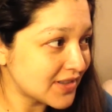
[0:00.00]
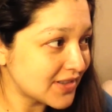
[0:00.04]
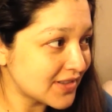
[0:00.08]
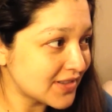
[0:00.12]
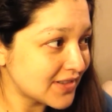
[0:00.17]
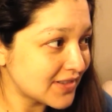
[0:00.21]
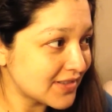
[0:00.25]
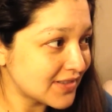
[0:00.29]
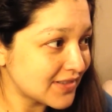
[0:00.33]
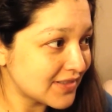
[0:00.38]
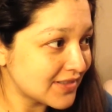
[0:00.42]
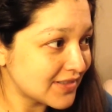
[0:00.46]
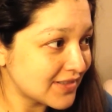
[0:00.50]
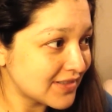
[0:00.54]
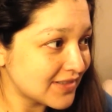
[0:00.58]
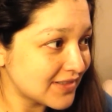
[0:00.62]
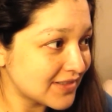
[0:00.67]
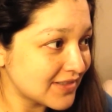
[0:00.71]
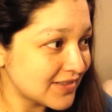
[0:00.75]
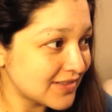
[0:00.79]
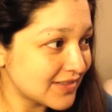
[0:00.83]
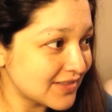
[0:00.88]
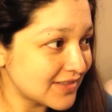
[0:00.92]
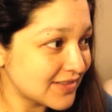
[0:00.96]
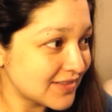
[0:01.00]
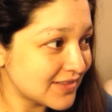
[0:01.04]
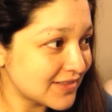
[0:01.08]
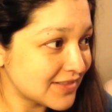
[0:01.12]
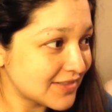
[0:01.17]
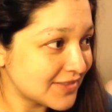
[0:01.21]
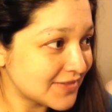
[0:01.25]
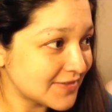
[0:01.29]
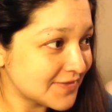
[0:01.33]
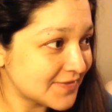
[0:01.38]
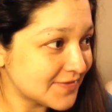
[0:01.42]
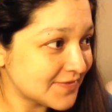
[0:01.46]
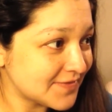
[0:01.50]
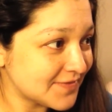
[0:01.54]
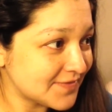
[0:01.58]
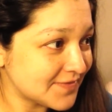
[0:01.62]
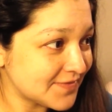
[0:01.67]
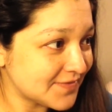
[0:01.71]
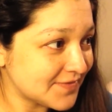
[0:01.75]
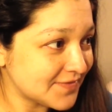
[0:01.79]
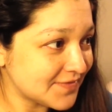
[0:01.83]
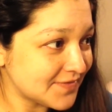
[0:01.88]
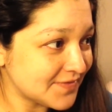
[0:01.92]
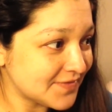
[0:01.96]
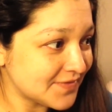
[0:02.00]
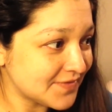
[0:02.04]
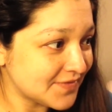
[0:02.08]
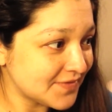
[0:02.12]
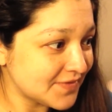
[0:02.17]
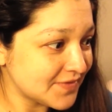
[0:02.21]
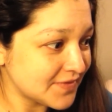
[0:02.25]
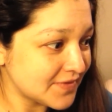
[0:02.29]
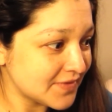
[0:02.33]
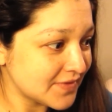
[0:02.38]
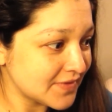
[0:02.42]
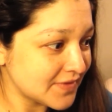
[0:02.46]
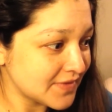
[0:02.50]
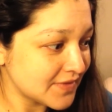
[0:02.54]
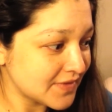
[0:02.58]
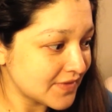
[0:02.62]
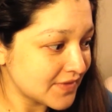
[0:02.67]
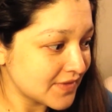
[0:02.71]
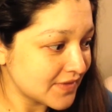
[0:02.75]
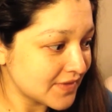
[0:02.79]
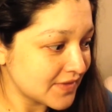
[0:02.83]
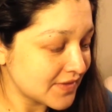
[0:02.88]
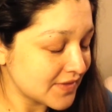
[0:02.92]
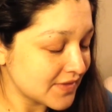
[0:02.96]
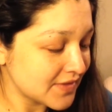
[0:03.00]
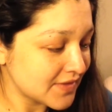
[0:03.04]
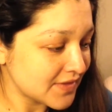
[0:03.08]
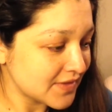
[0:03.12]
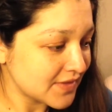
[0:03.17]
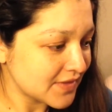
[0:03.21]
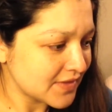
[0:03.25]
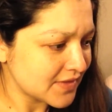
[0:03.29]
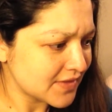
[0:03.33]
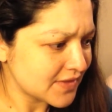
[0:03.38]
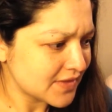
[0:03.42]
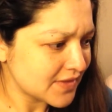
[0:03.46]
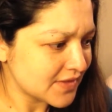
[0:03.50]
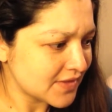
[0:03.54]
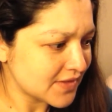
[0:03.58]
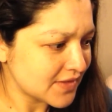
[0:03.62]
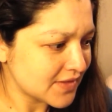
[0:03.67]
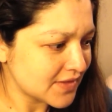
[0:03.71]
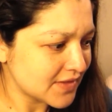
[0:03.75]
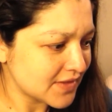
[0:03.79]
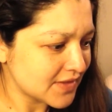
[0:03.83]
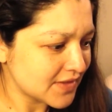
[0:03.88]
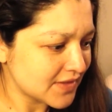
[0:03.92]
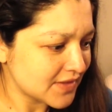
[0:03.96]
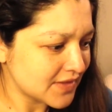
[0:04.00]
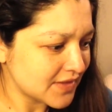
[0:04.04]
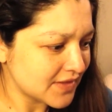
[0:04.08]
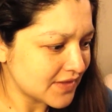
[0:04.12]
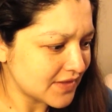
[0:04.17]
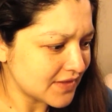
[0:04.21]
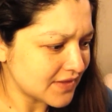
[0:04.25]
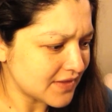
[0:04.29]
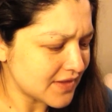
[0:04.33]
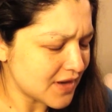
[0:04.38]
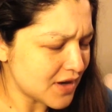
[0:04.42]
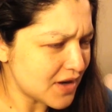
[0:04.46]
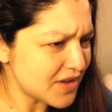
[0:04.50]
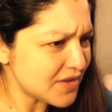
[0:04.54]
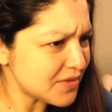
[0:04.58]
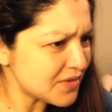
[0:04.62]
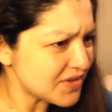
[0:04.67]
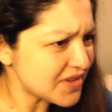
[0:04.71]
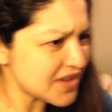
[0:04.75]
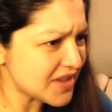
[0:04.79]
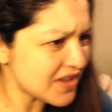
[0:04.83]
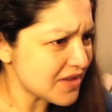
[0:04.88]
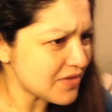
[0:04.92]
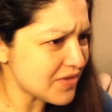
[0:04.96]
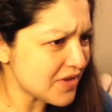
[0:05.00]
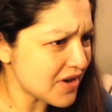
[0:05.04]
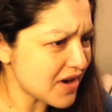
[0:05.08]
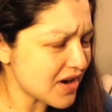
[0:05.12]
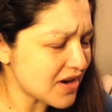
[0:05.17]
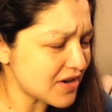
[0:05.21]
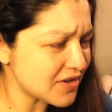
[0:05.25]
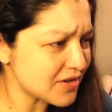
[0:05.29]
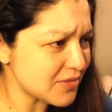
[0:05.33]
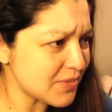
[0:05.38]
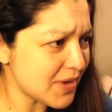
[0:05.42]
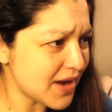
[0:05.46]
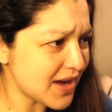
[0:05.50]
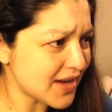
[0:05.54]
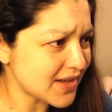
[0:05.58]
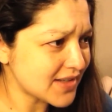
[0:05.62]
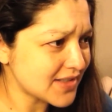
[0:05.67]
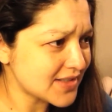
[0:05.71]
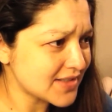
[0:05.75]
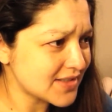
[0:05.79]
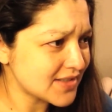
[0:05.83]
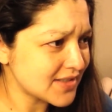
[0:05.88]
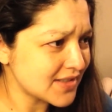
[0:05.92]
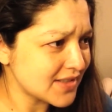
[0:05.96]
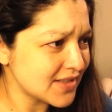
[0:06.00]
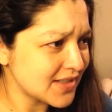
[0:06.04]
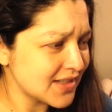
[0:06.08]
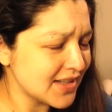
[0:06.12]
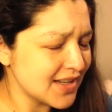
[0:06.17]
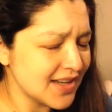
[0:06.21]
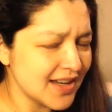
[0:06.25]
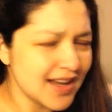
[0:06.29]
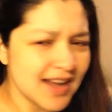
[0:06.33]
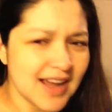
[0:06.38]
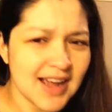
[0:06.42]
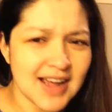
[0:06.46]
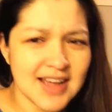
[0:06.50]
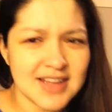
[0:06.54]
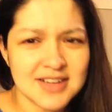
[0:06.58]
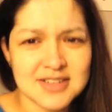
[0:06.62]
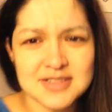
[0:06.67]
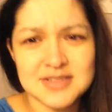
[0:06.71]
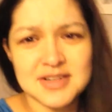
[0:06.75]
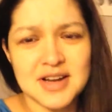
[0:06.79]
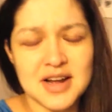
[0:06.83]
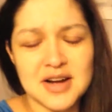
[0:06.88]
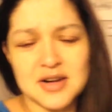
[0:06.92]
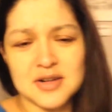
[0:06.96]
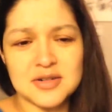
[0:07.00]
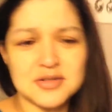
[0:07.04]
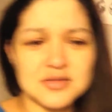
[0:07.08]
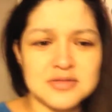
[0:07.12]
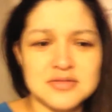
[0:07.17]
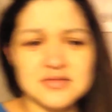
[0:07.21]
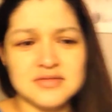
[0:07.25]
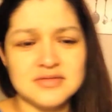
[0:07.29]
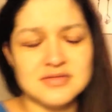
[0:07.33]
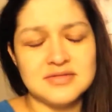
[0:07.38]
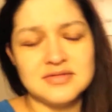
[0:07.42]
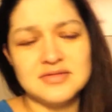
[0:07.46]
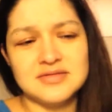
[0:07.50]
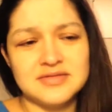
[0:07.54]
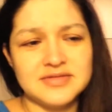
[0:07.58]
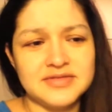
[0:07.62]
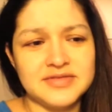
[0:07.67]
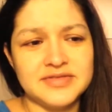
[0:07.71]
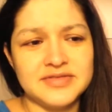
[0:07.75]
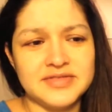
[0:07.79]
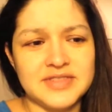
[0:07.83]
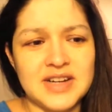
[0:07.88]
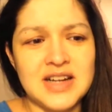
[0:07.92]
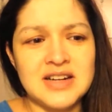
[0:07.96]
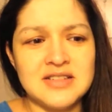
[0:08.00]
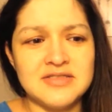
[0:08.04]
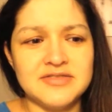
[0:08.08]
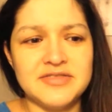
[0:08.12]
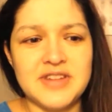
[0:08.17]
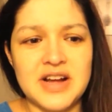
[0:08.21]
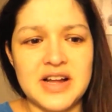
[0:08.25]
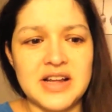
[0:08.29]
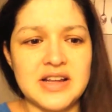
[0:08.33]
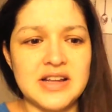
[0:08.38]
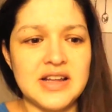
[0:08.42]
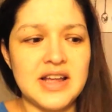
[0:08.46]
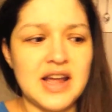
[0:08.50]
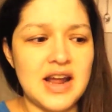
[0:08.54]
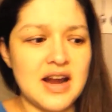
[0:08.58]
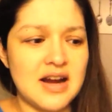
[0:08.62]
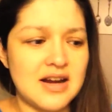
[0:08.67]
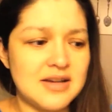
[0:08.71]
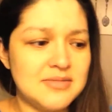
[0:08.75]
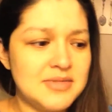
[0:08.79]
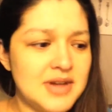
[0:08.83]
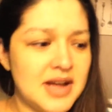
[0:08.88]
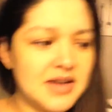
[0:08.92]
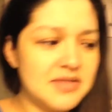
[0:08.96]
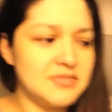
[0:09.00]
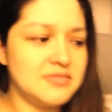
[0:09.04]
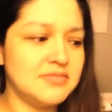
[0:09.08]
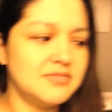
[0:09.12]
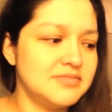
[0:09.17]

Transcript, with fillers: No, the double ones are one eighty or one fifty. No. No, I don't think that they're hundred bucks. 100? I don't know. I don't fucking care. I'm not.